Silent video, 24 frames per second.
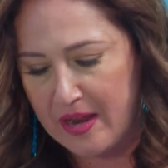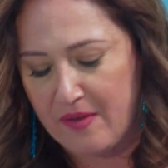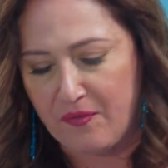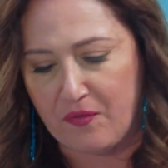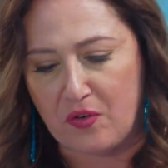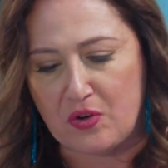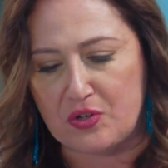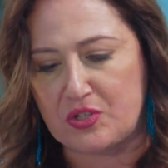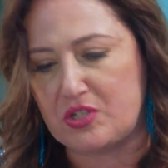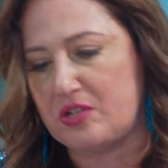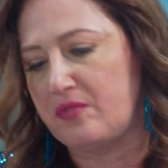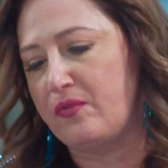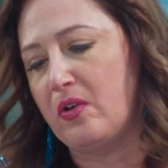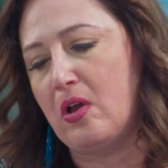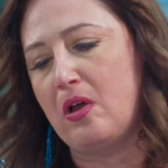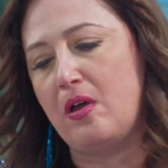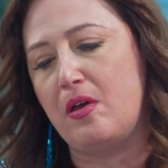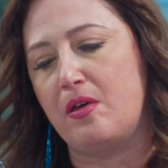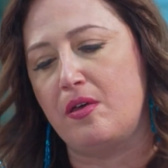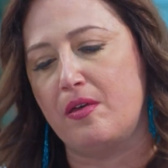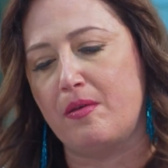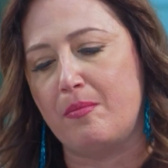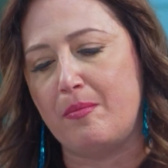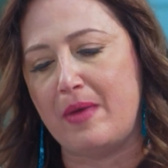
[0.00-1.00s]
First of
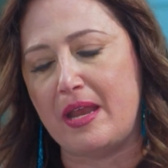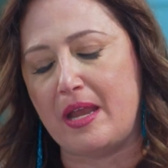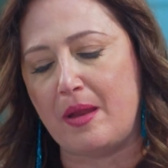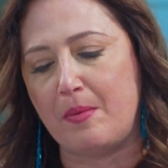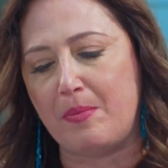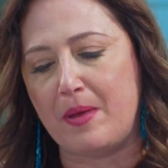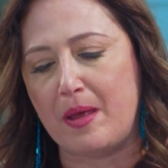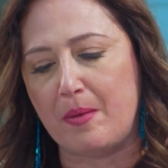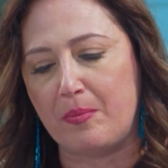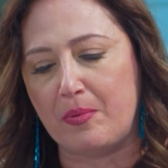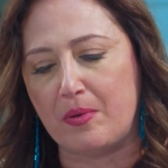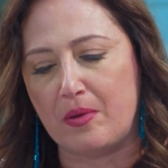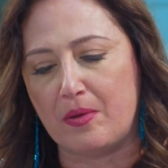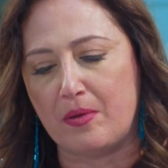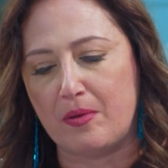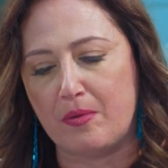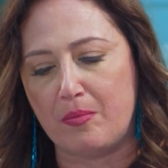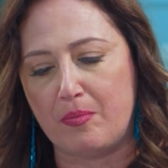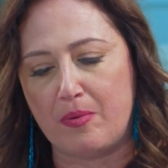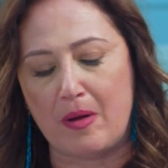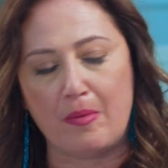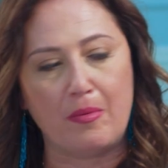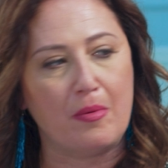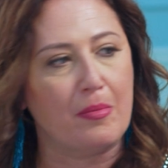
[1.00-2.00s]
all, many people
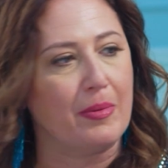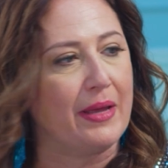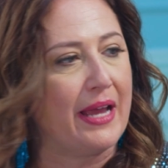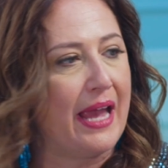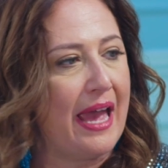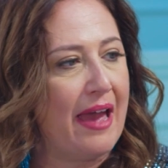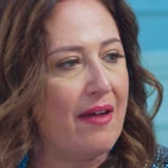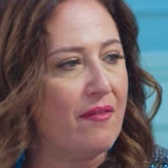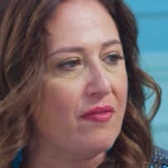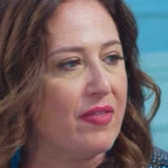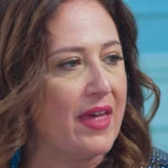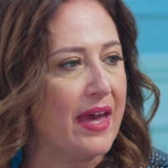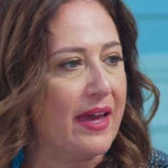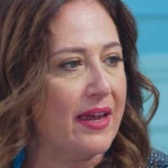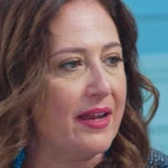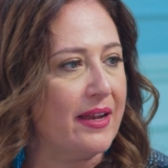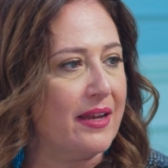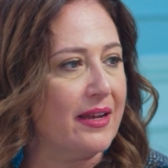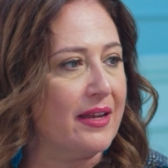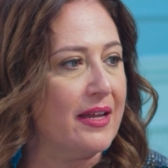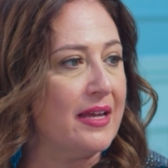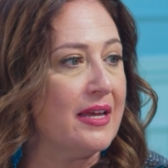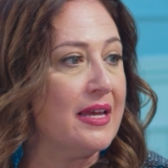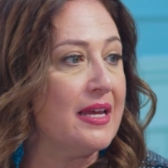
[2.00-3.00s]
probably have that
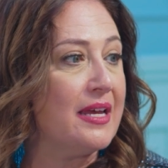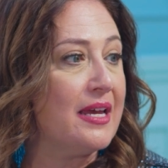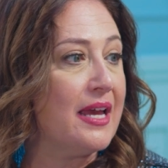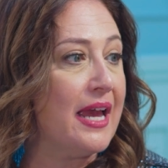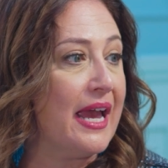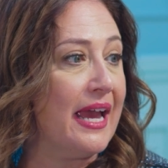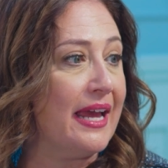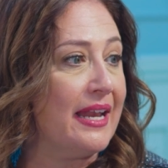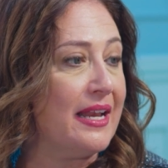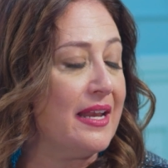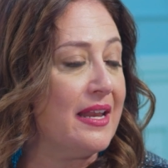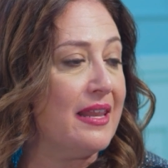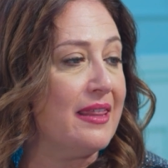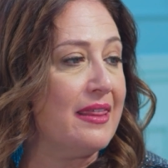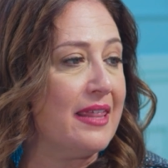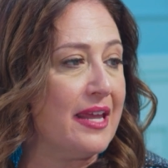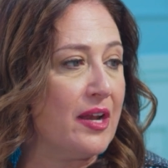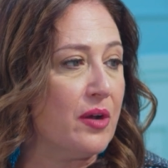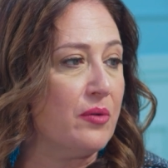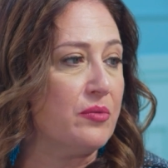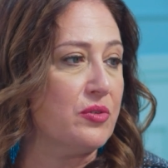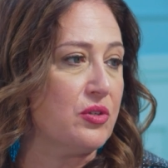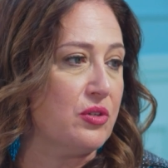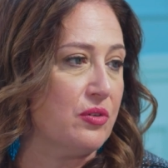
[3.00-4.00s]
and they
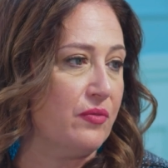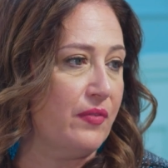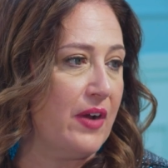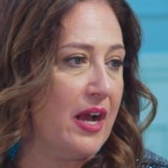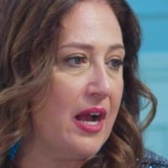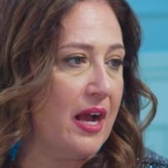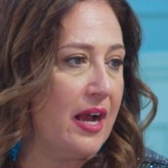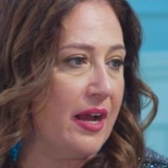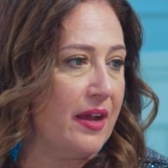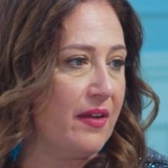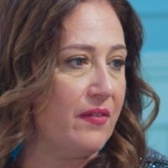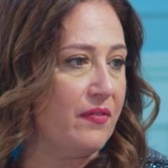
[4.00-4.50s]
don't survive.